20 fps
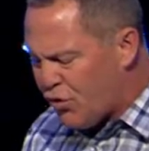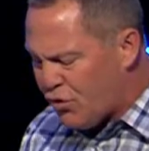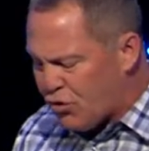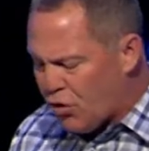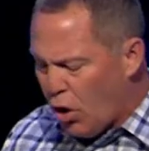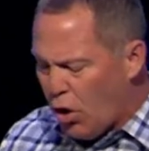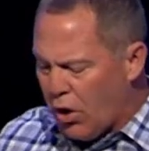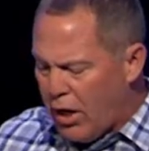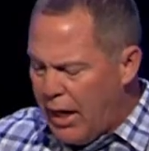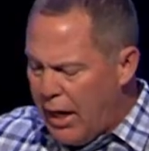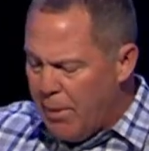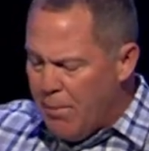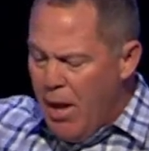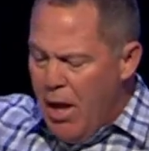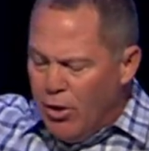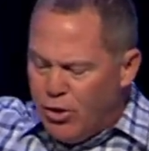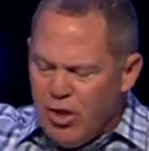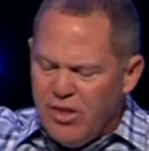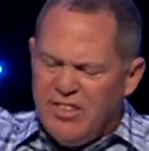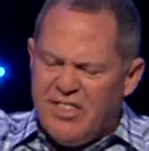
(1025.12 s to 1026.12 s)
to stir him
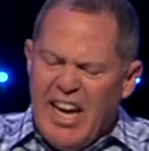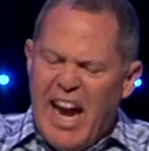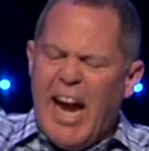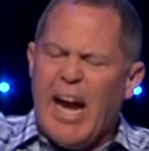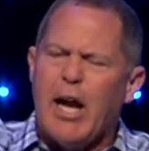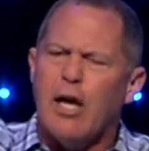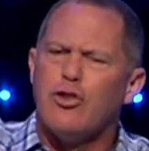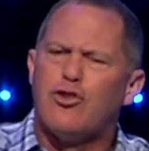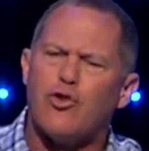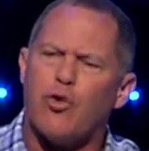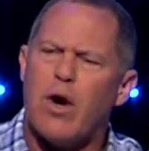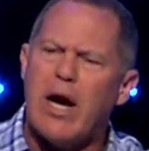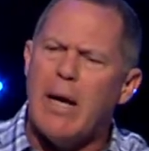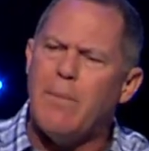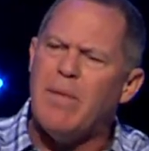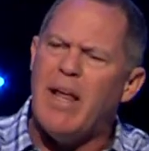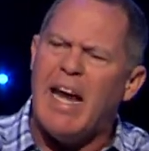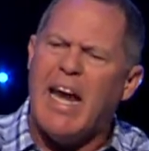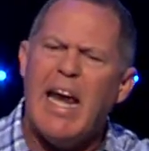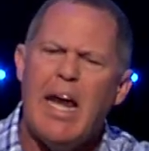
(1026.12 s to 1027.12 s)
to dare
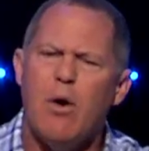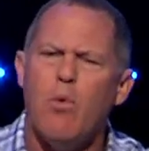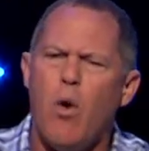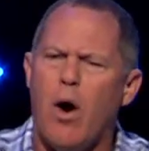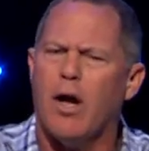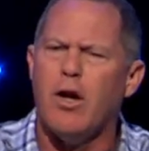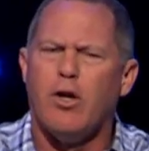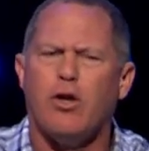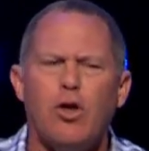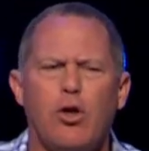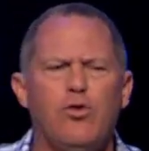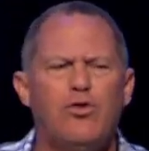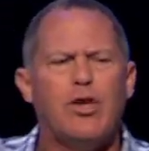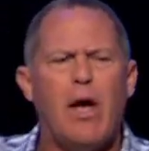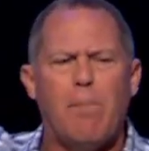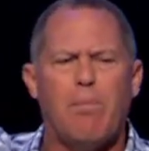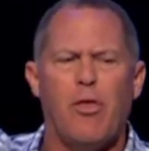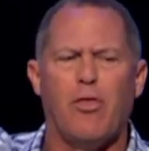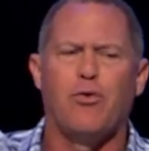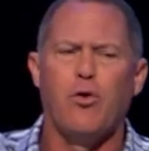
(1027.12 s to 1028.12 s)
dream that he wanted to do
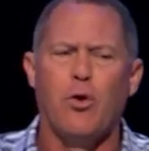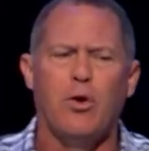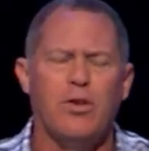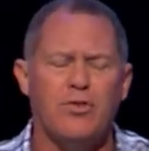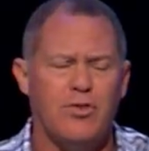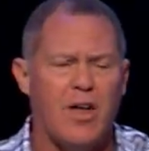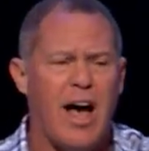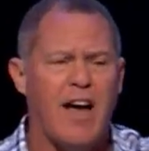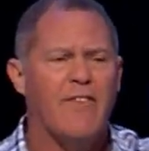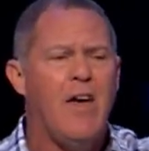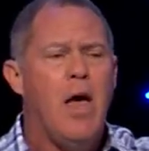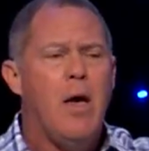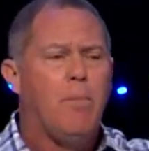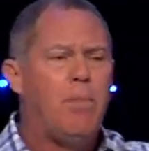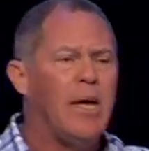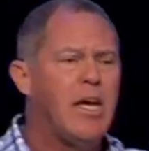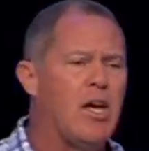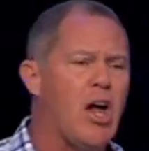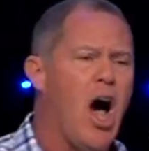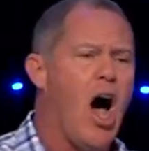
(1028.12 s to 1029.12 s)
something through his life
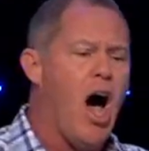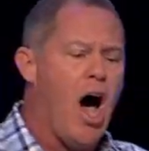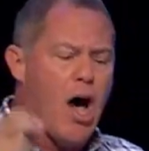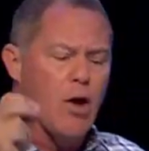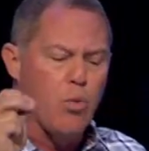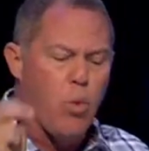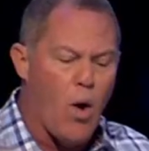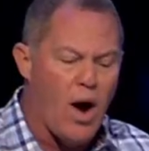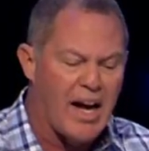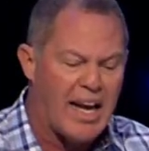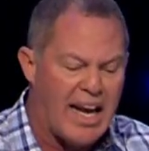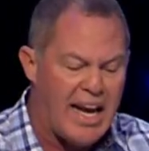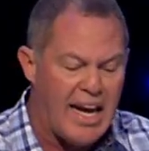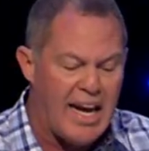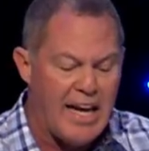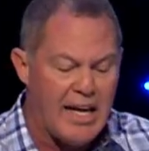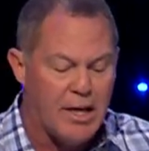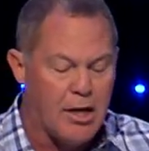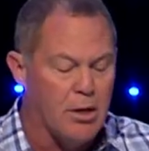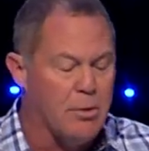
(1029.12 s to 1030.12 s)
beyond what
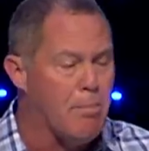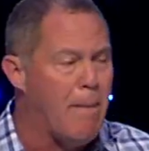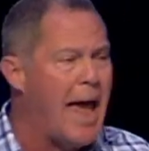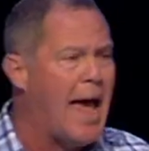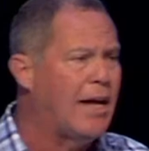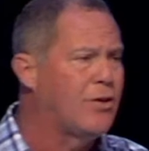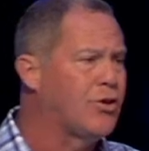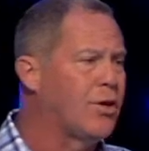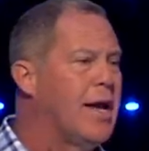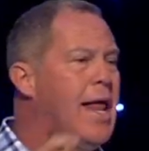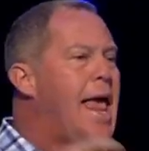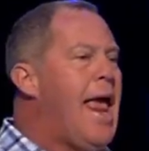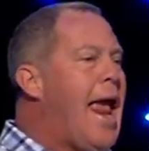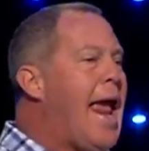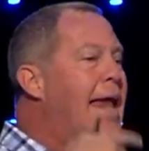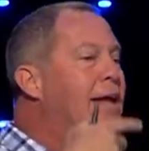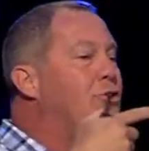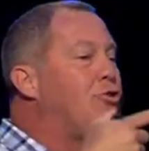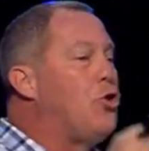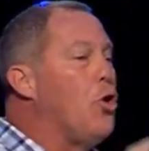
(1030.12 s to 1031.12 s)
he could imagine.
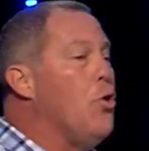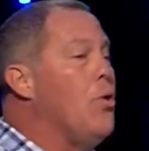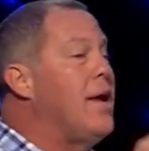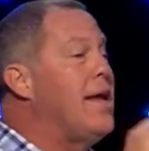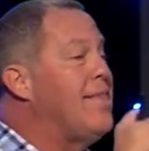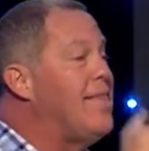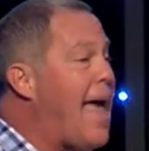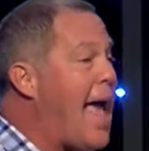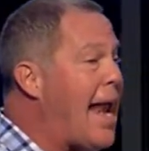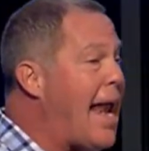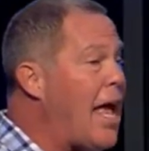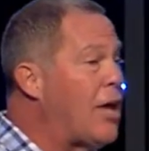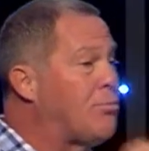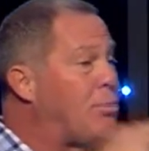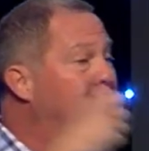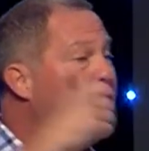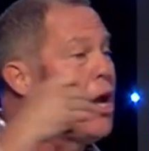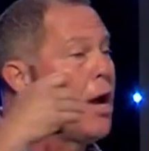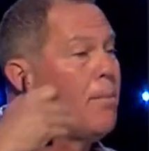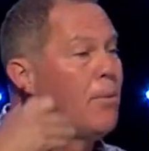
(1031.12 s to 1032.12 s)
And doing that has
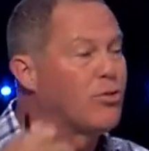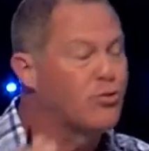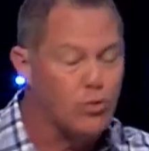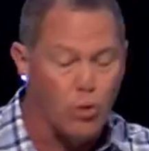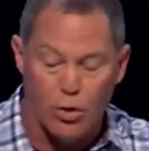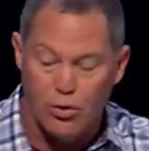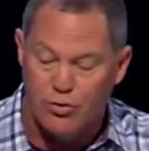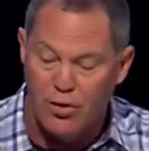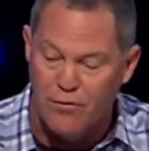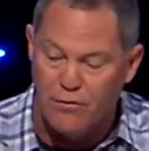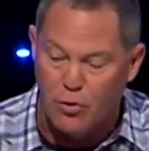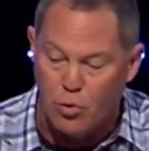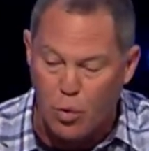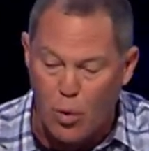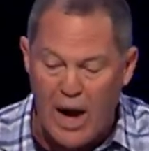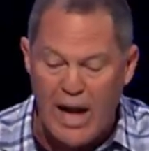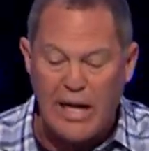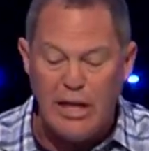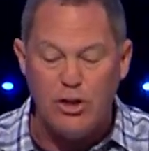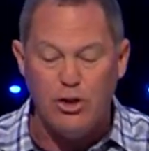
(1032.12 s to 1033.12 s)
become a source of
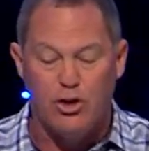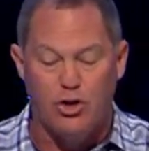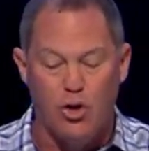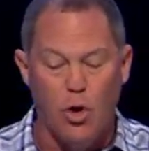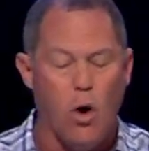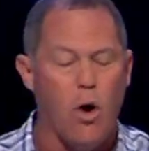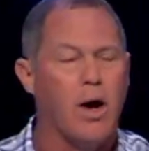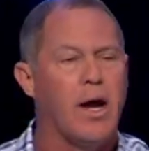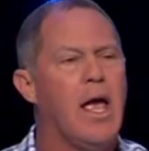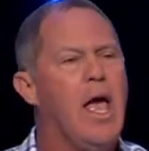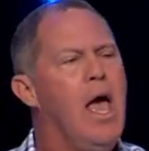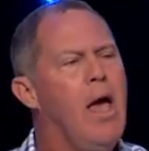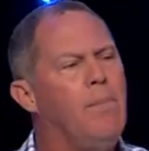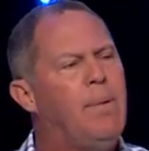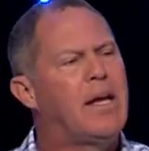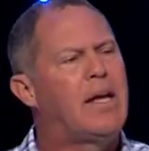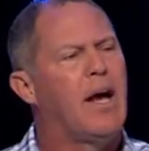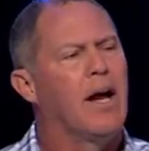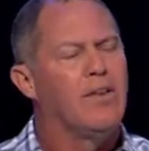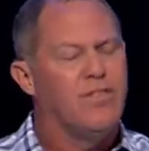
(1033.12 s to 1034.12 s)
great joy
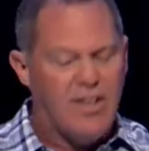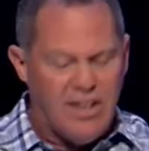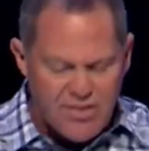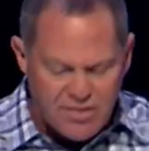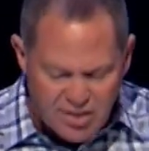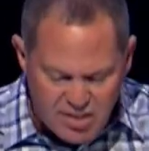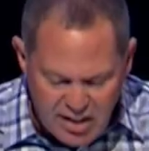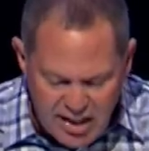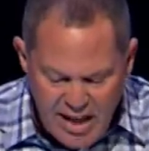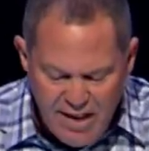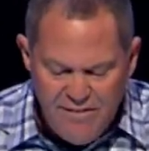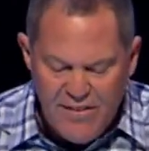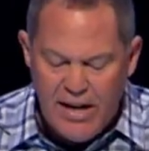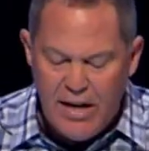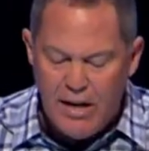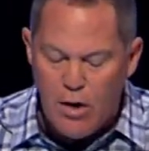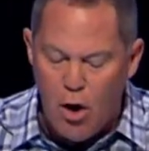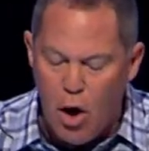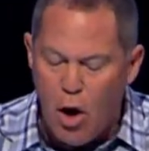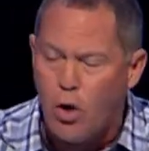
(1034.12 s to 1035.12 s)
because he's
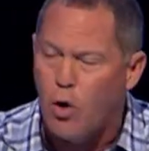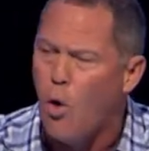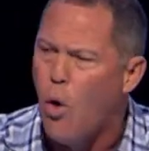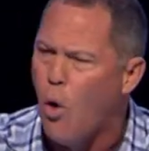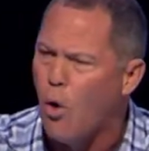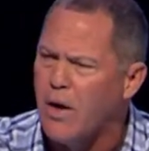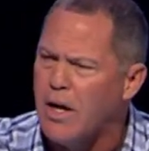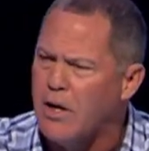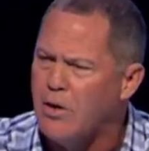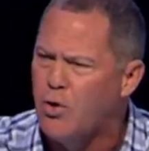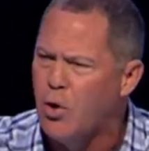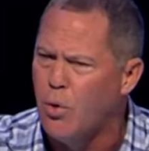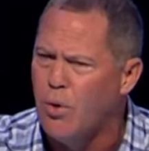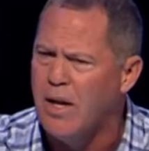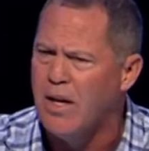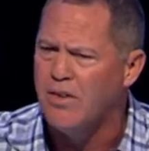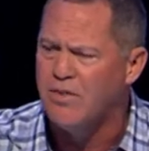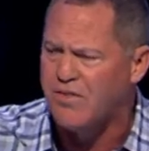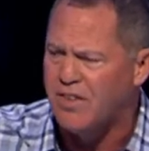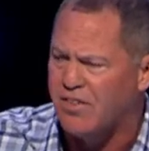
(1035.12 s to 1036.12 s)
living according to
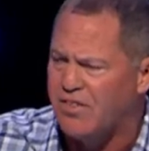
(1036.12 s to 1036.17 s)
his